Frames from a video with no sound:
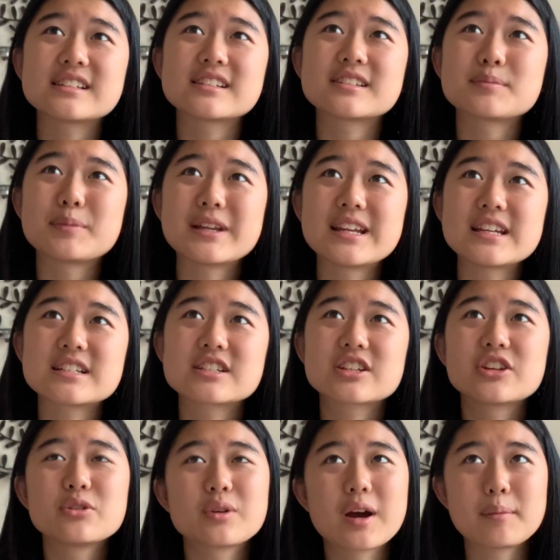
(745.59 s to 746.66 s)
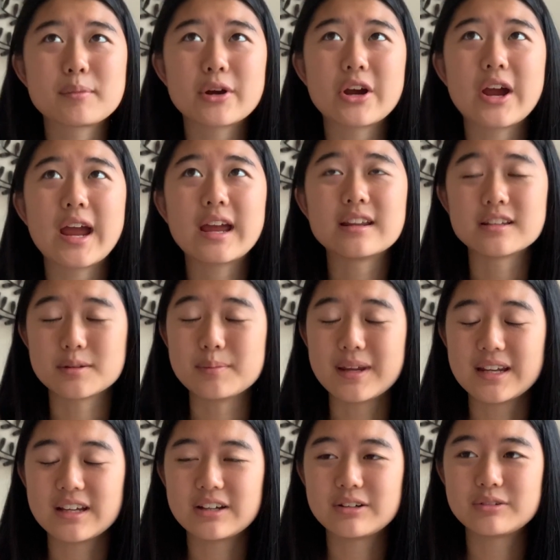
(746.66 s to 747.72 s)
spinach cucumber and
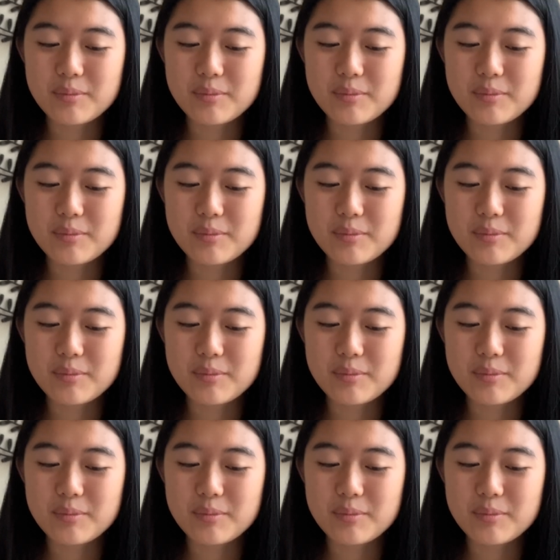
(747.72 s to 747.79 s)
tomato